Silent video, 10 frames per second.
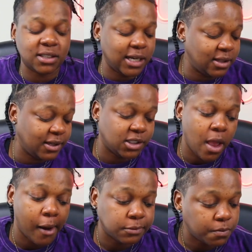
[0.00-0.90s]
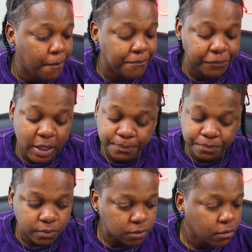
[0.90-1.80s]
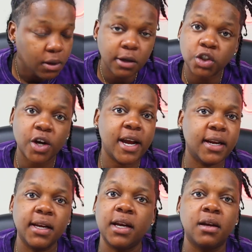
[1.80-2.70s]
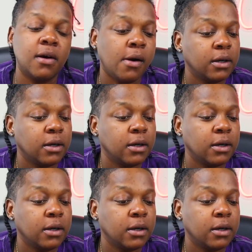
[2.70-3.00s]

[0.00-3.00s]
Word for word: say this. tranny.